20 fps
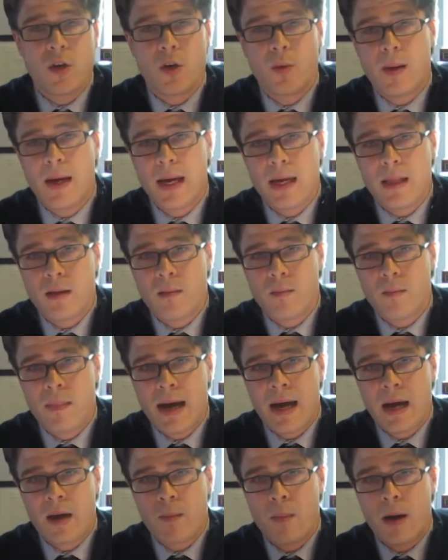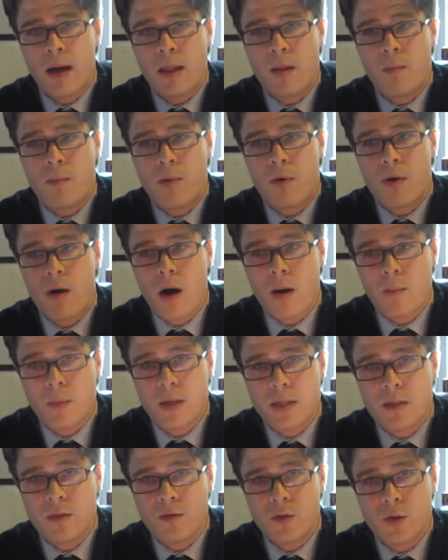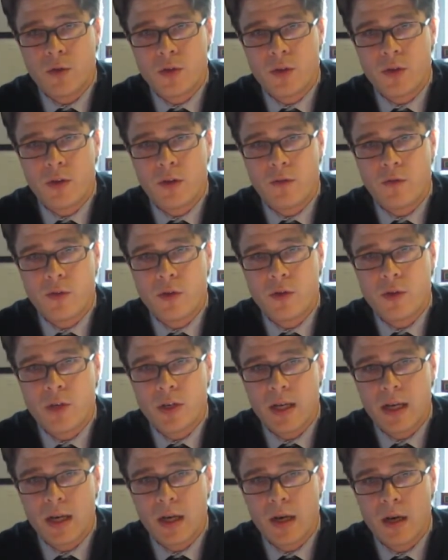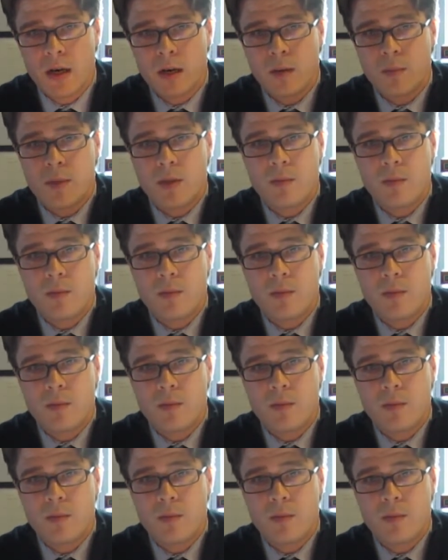you're paying them back by the promise of using your future income